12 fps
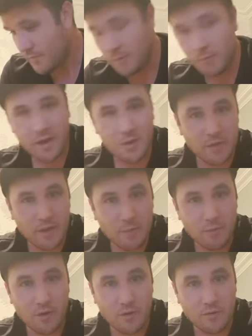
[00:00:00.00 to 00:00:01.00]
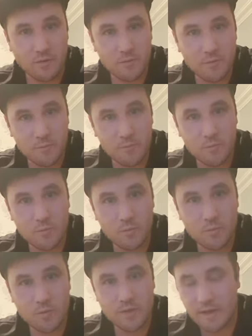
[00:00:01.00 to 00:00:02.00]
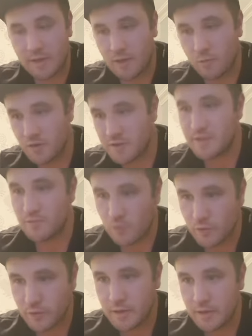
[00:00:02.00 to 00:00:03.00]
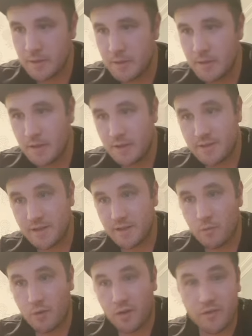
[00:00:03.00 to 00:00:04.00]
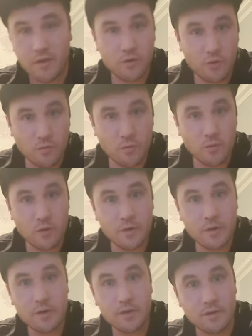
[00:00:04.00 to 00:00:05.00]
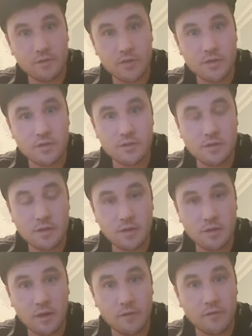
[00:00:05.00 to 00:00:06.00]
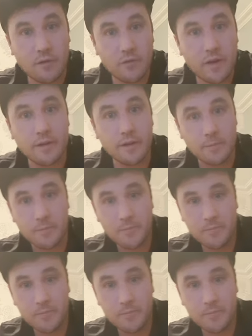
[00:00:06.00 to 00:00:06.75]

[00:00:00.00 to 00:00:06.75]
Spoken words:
back where they belong, take out what didn't work, take out what I think could work, and just have that ready.